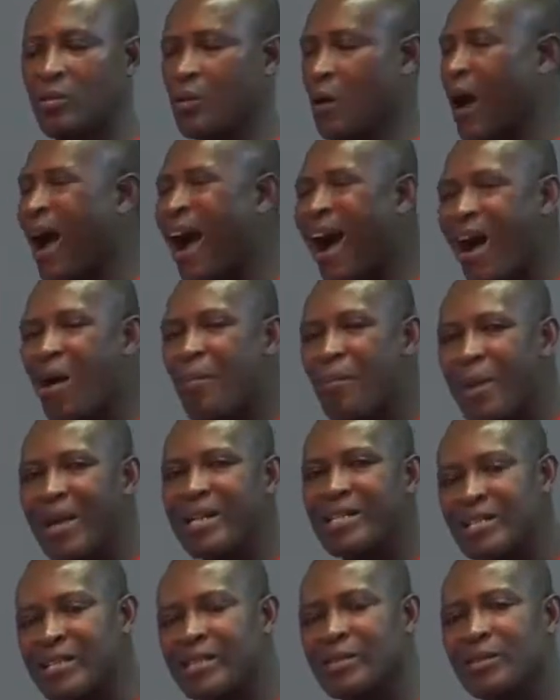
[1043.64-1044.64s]
How
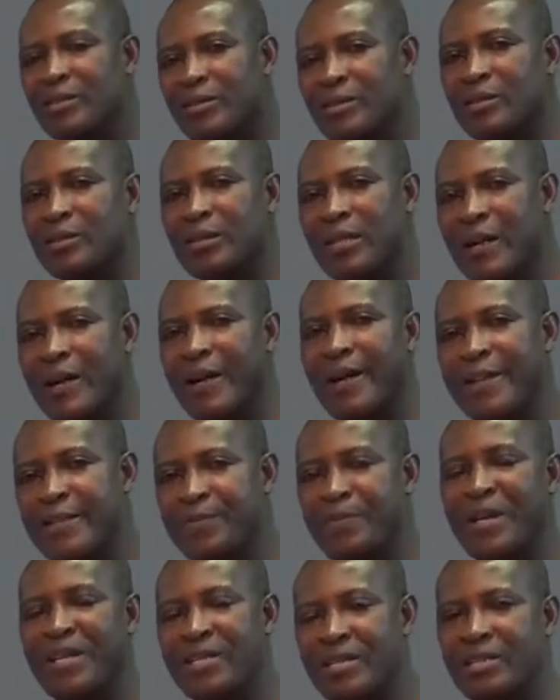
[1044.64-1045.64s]
much
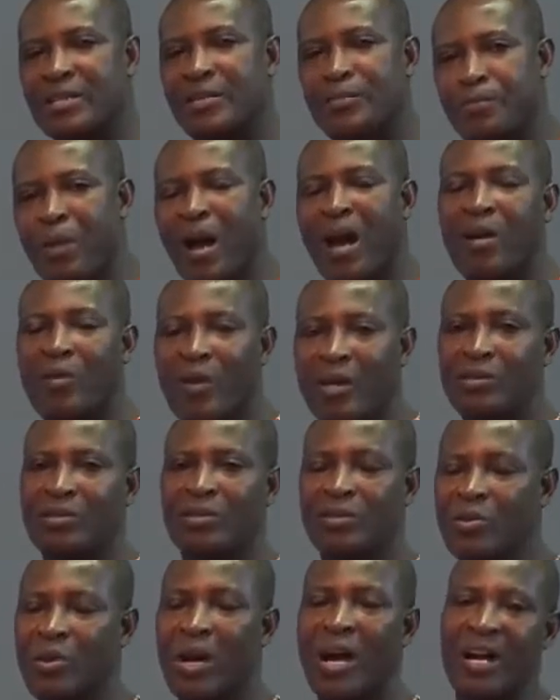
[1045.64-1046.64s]
expert power do
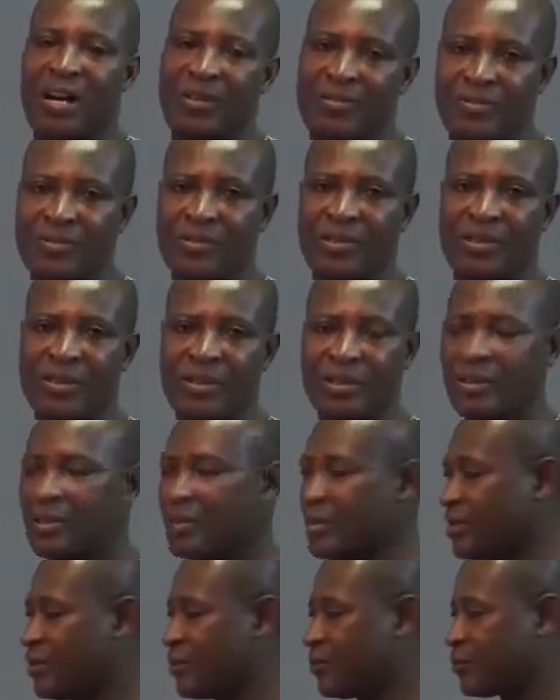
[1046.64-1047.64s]
you have?
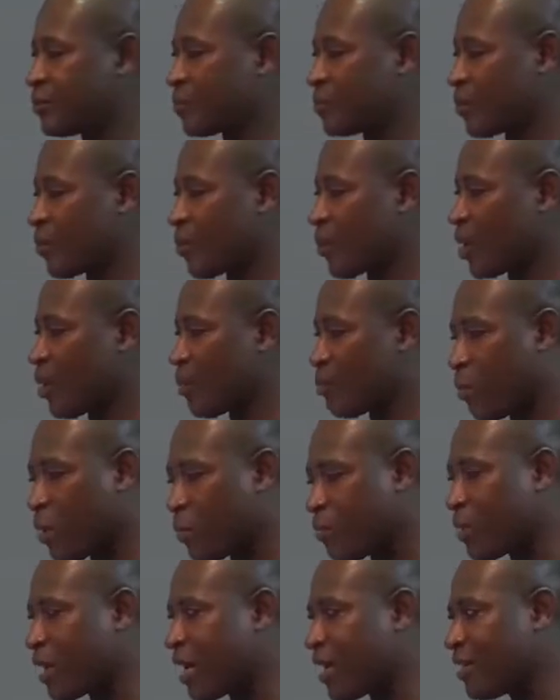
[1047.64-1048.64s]

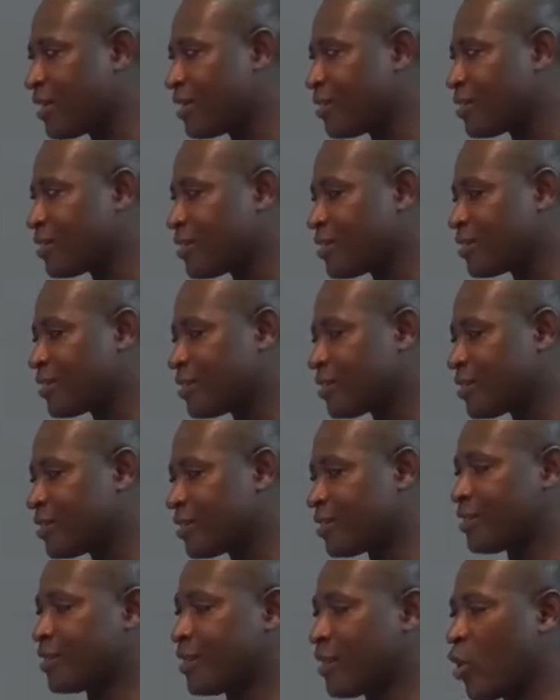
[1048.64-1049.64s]
Popular?
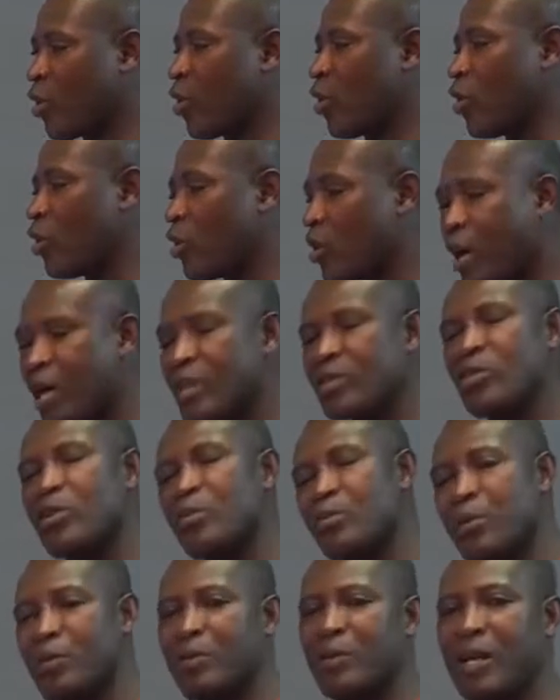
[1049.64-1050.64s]
Or are you
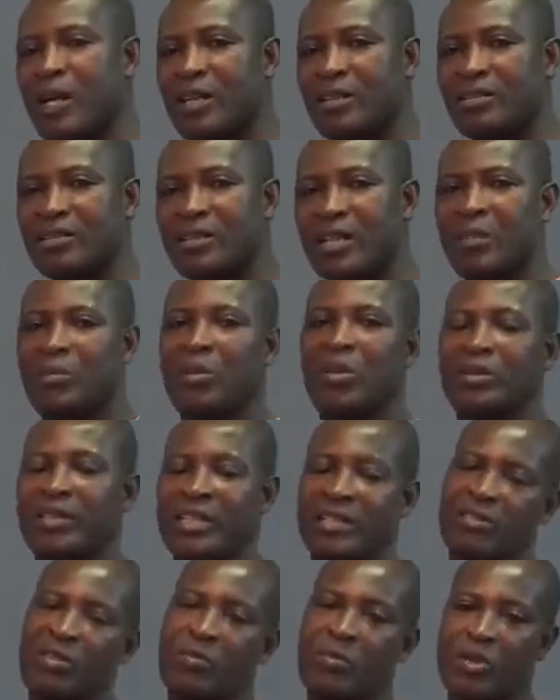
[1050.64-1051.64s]
unpopular among
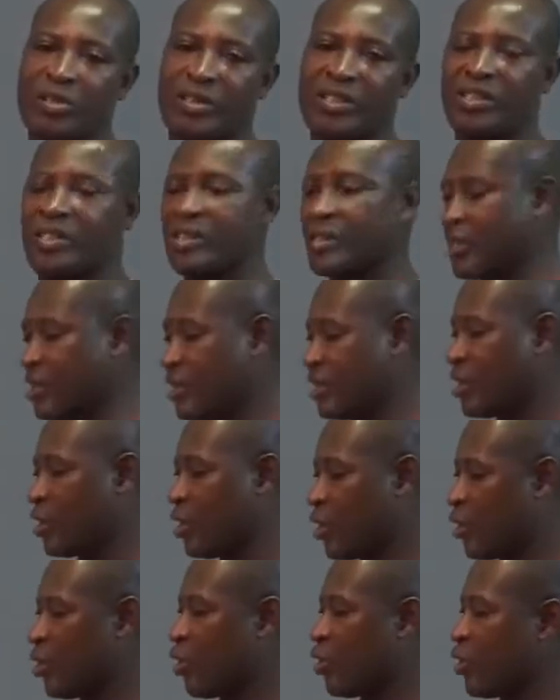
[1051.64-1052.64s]
the subordinates
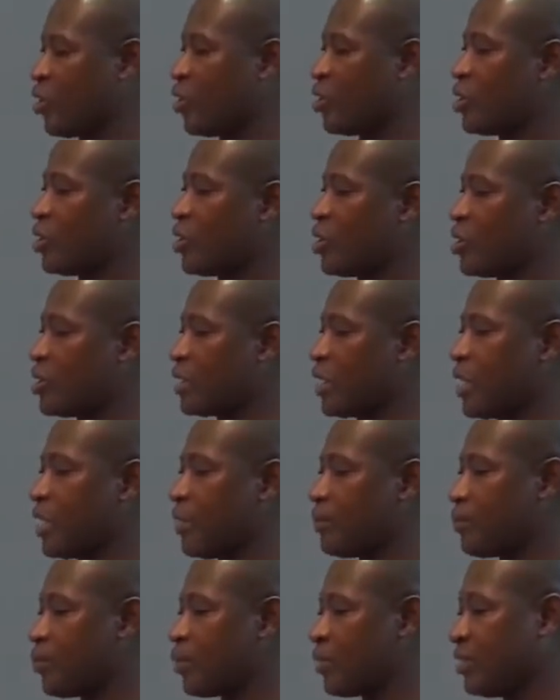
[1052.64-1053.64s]
or the
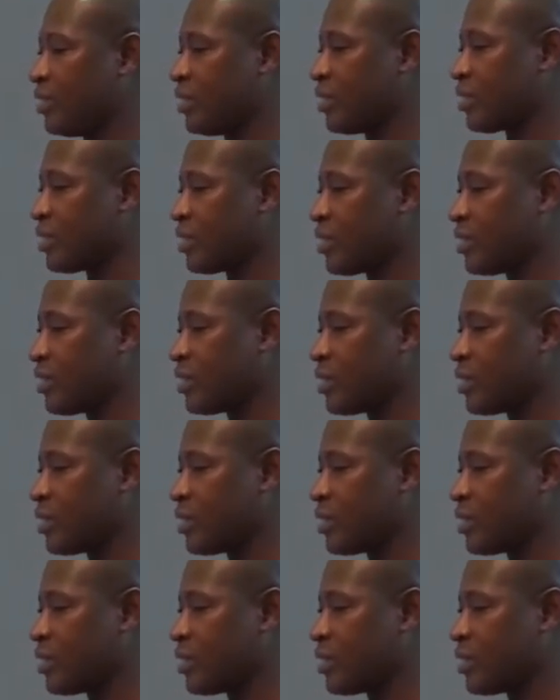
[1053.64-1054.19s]
employees?